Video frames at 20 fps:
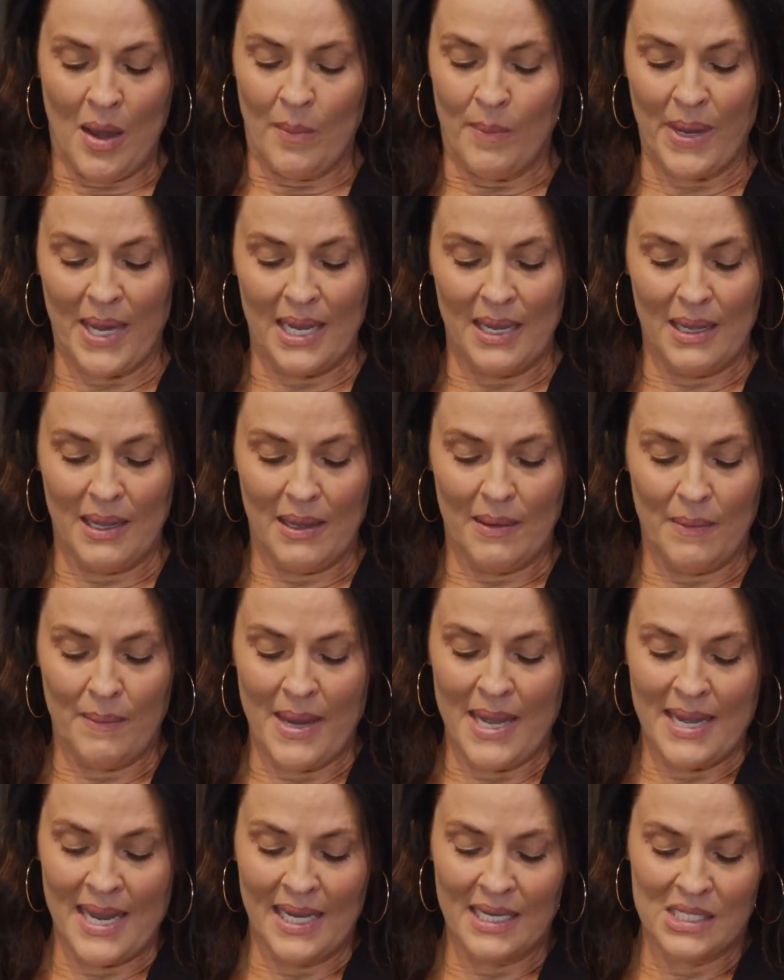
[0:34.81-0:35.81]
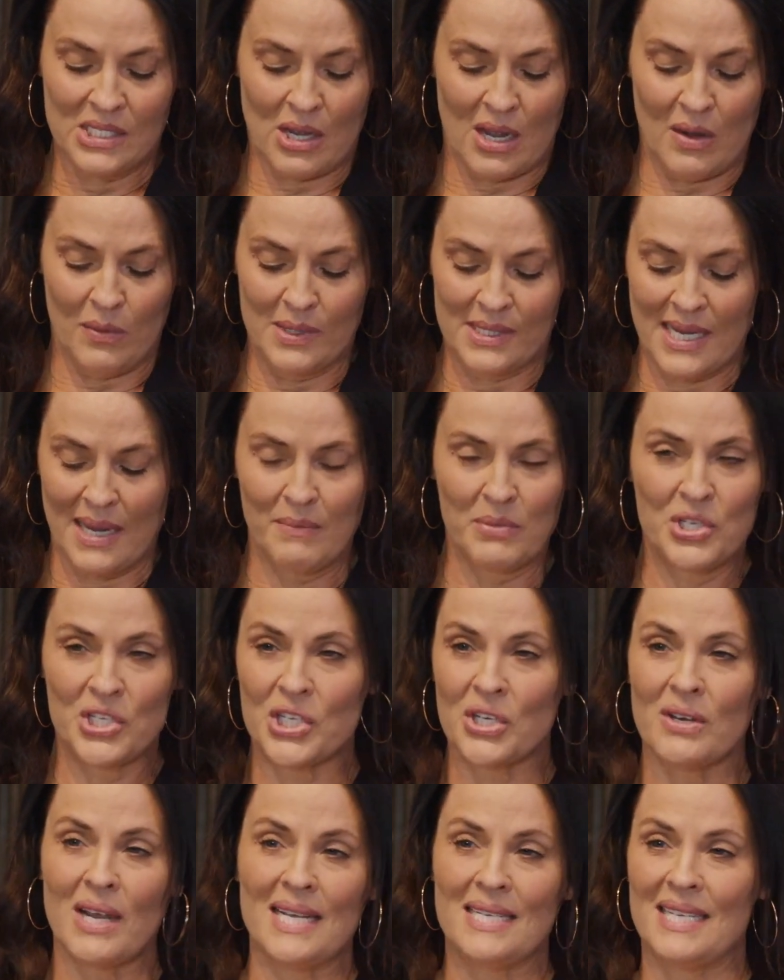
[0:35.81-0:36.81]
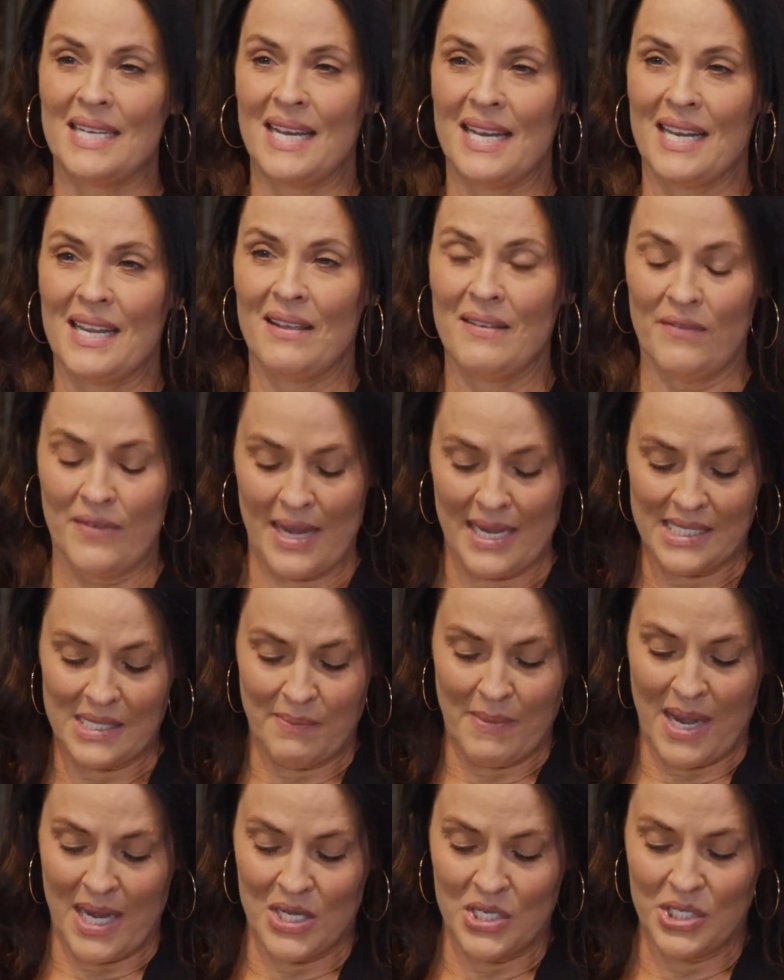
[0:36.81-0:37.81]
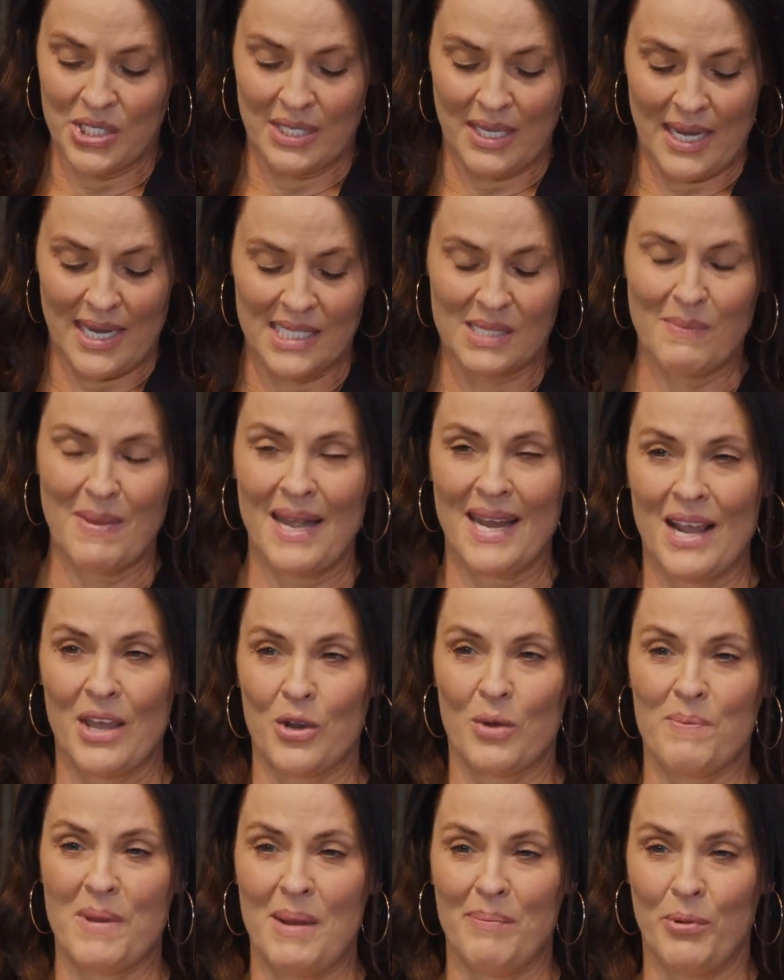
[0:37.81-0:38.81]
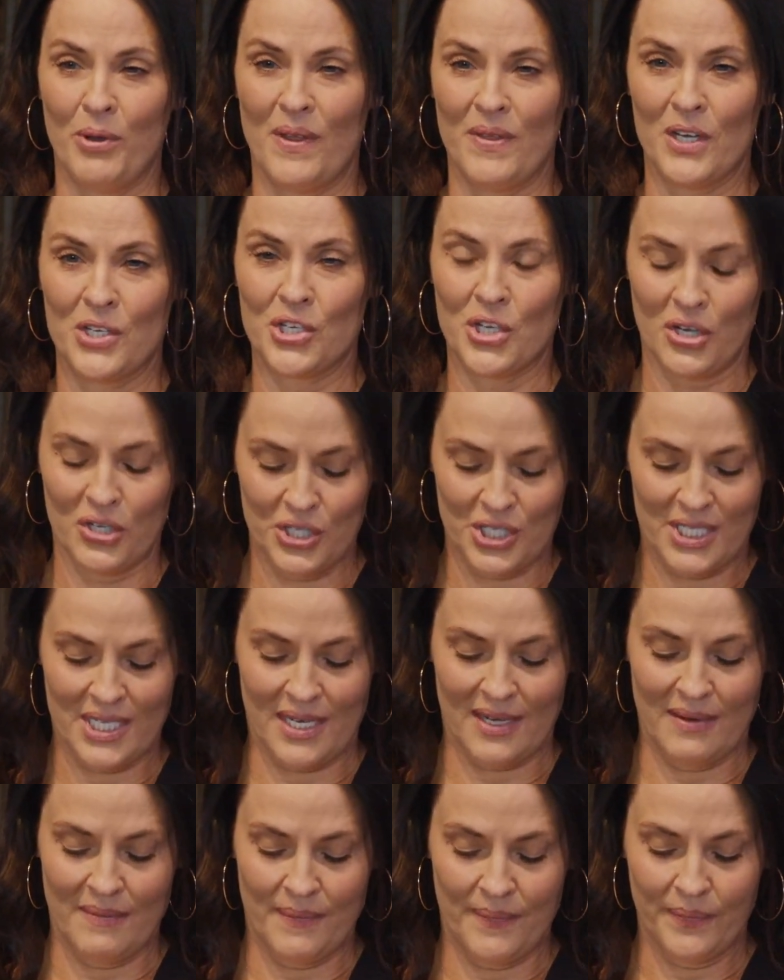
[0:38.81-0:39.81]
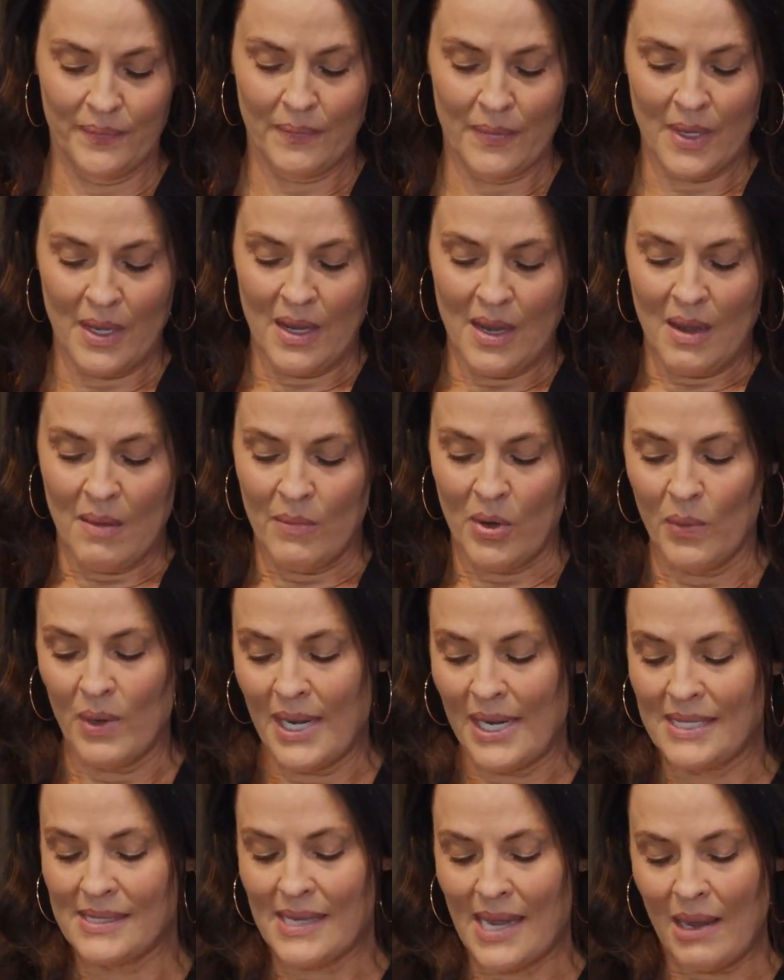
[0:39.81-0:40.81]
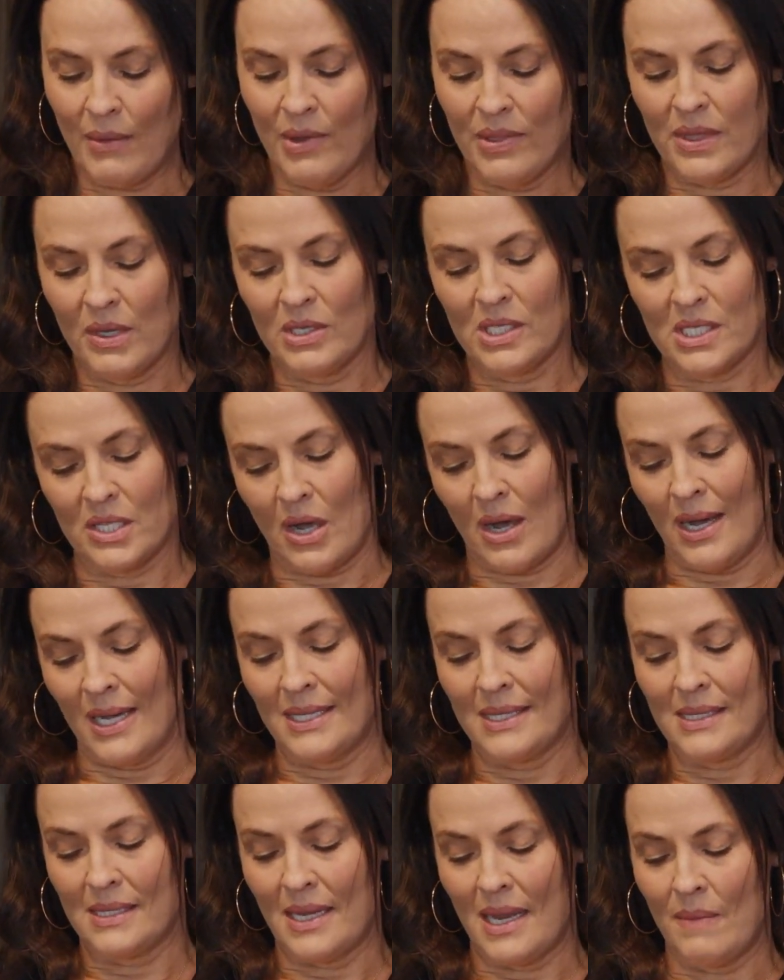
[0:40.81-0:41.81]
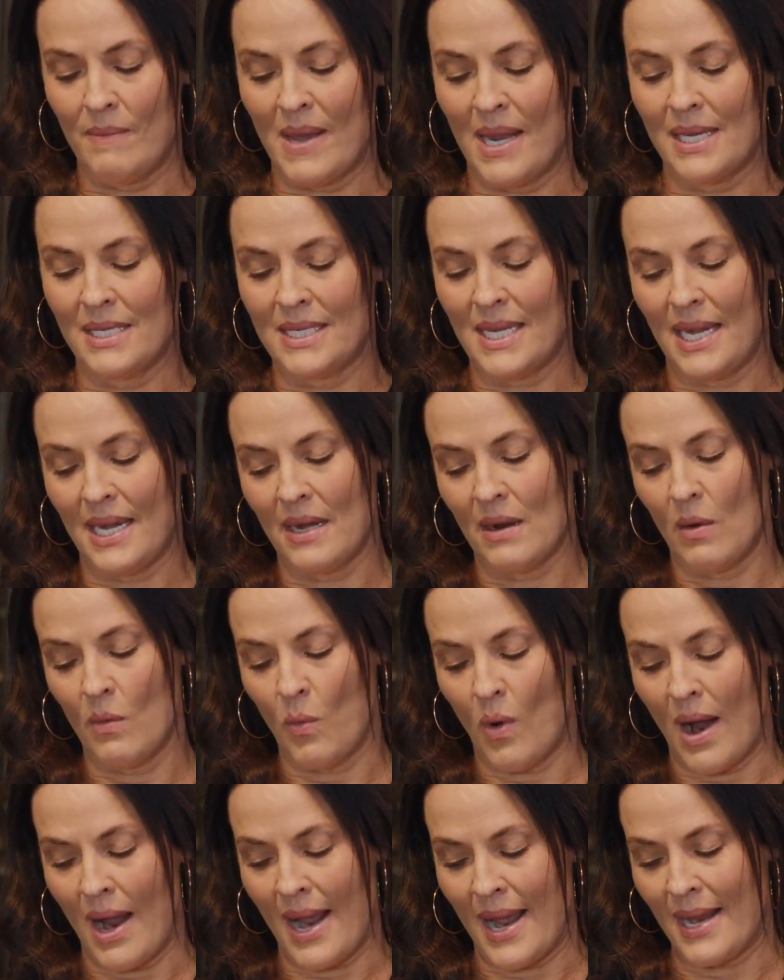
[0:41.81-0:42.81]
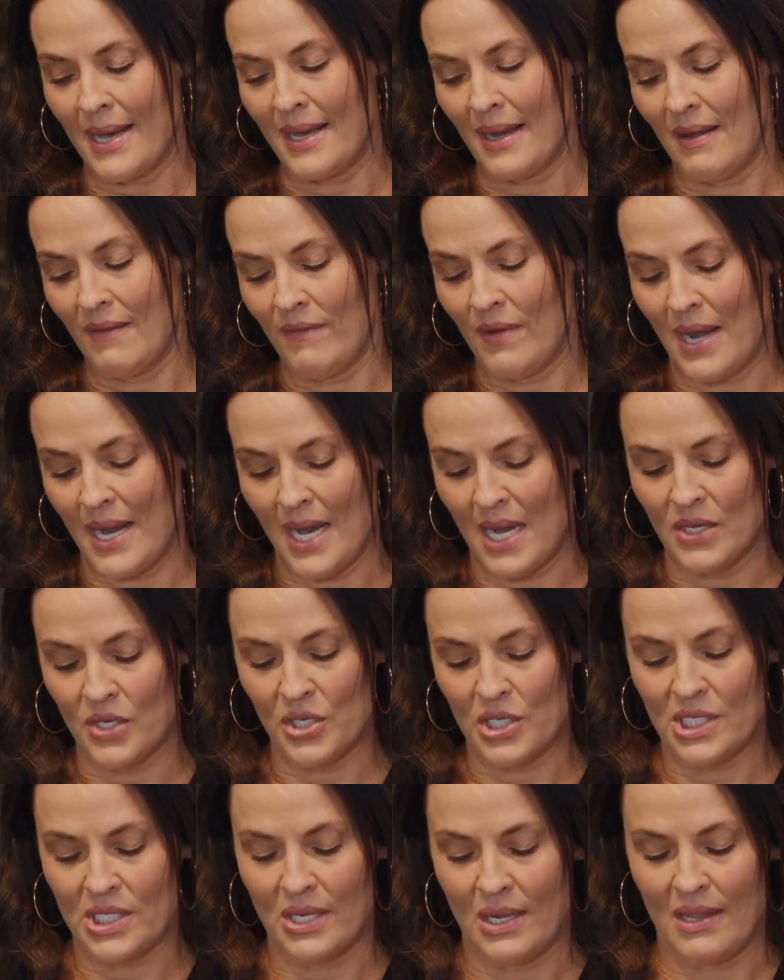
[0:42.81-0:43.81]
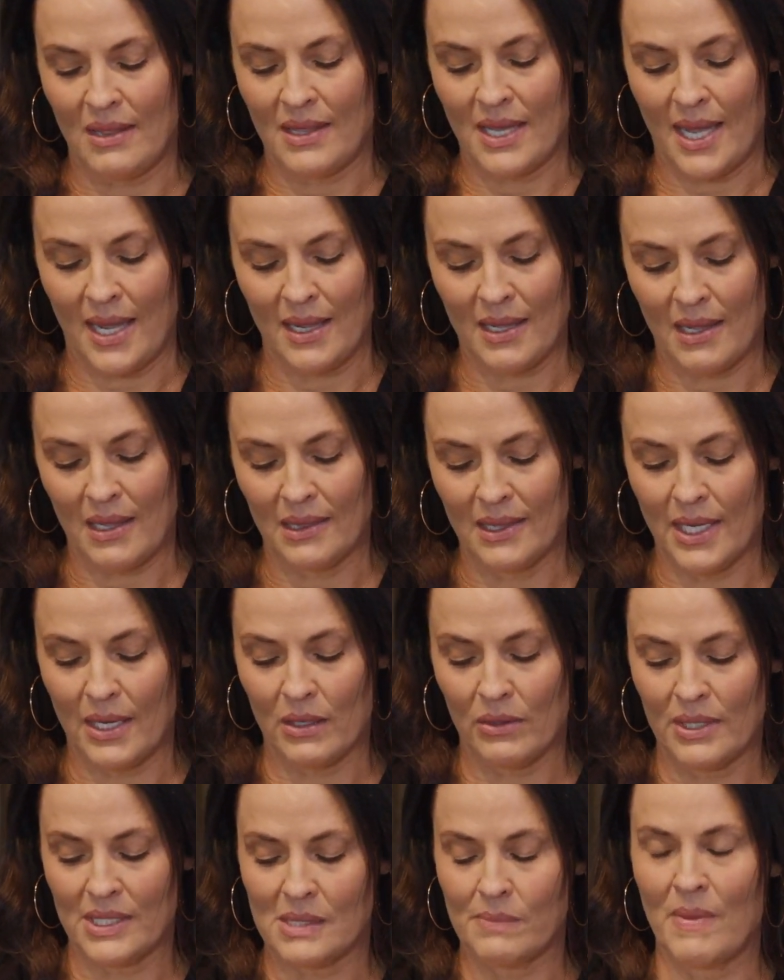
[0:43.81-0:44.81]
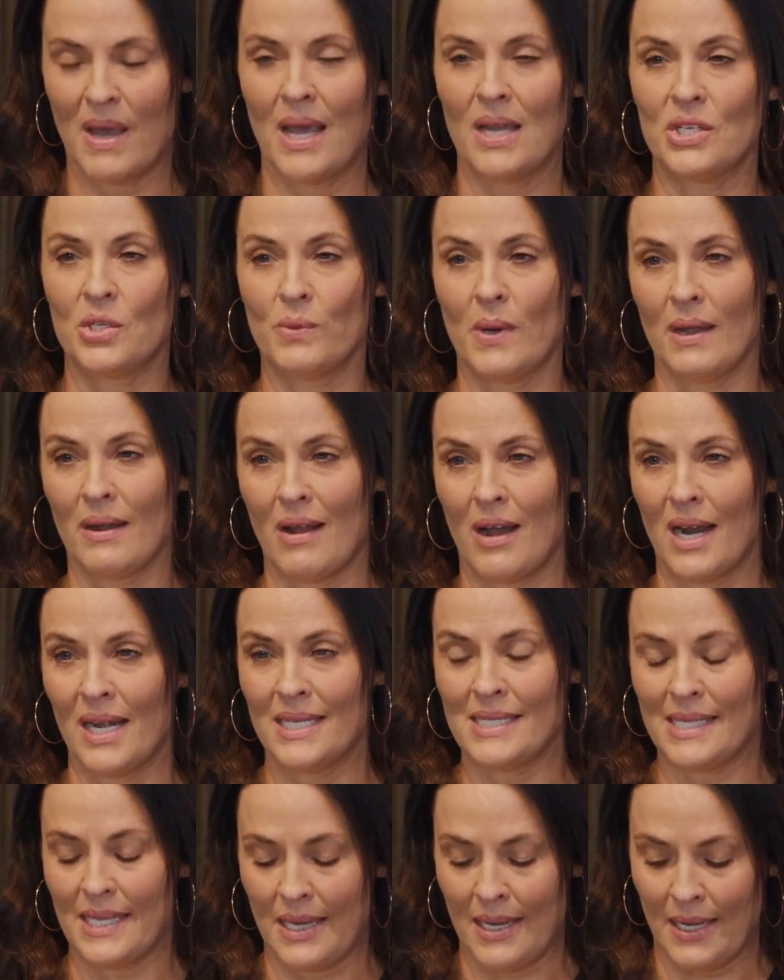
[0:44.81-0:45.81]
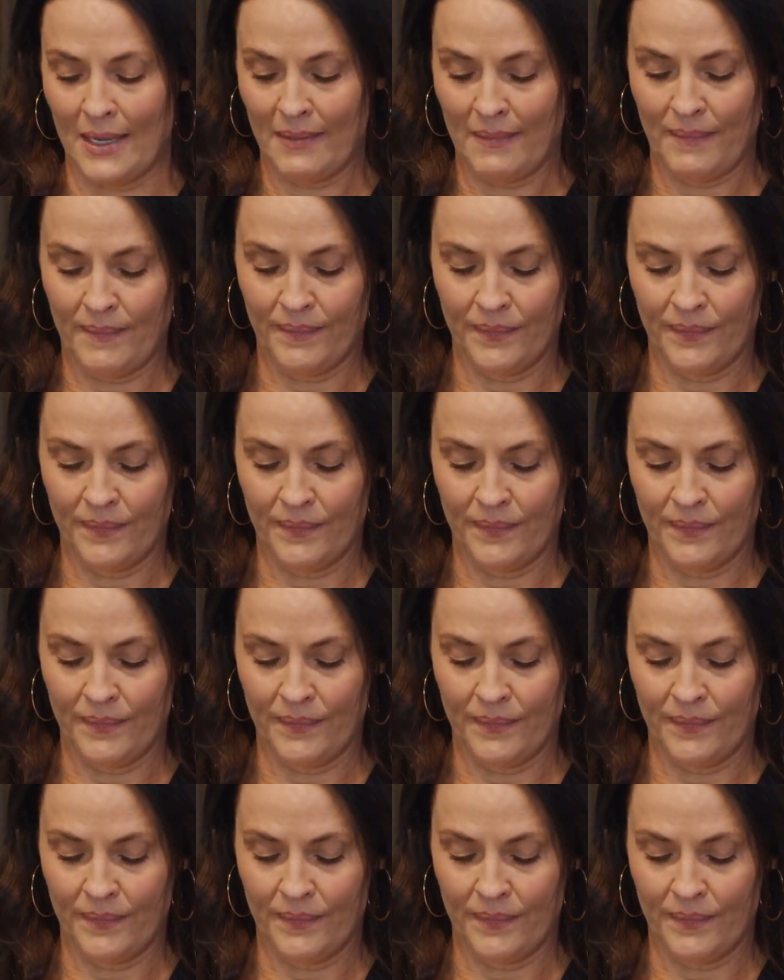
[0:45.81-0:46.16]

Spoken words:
But my next thought was, I'm sure I didn't give as much as many other people in the church did. But when I sat with those thoughts and meditated on why I give, I understood that little is much when God is in it.